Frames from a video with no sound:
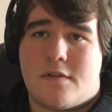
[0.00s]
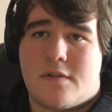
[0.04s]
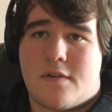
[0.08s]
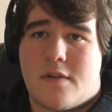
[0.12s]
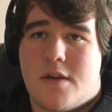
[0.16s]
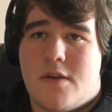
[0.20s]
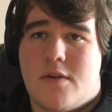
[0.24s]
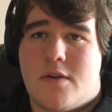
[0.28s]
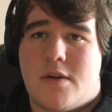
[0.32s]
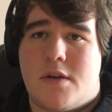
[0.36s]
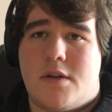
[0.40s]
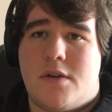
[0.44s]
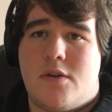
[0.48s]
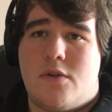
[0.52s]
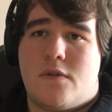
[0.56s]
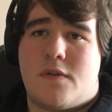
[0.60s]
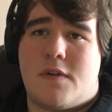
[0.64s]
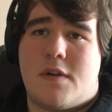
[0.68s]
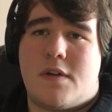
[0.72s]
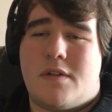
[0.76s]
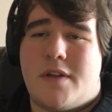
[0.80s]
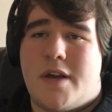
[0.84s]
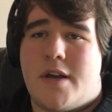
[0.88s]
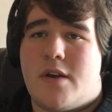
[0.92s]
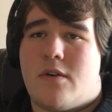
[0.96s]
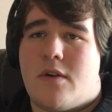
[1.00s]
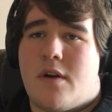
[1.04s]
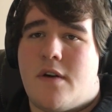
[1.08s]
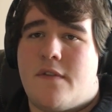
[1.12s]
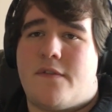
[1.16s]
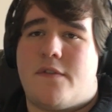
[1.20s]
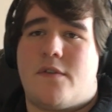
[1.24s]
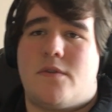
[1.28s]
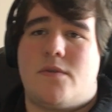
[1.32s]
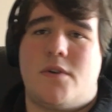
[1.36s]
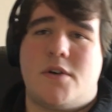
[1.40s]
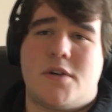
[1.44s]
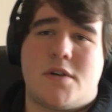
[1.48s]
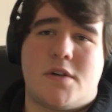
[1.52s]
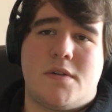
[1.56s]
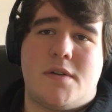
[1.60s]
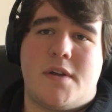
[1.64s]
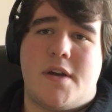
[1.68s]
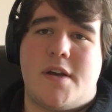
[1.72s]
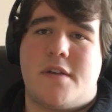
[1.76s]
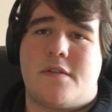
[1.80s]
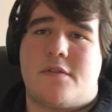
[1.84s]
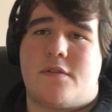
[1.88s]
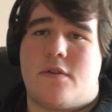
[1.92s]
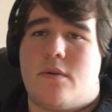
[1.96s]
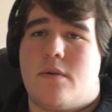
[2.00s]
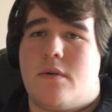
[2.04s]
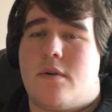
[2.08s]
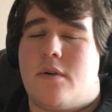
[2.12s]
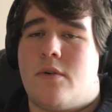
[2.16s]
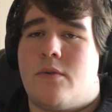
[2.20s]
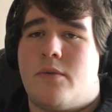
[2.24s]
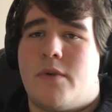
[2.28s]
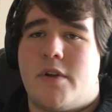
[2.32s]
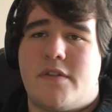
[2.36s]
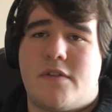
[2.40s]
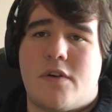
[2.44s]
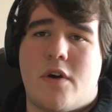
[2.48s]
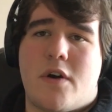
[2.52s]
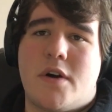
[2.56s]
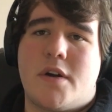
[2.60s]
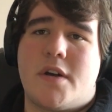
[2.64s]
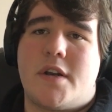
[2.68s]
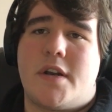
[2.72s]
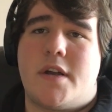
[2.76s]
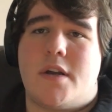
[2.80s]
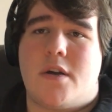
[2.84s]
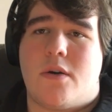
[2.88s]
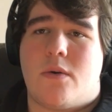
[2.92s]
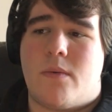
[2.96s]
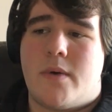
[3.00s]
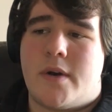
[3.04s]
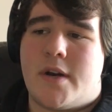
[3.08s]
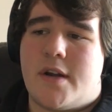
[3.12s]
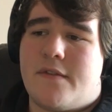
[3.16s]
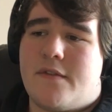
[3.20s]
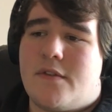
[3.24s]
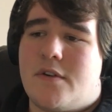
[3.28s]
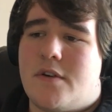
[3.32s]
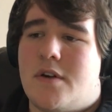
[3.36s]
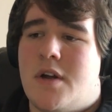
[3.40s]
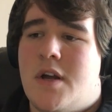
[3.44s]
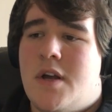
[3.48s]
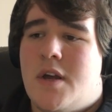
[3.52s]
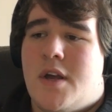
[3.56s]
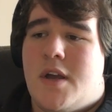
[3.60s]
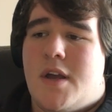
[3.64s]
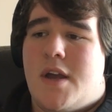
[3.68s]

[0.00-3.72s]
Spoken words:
so that you can use it later on for lookalikes or retargeting or whatever.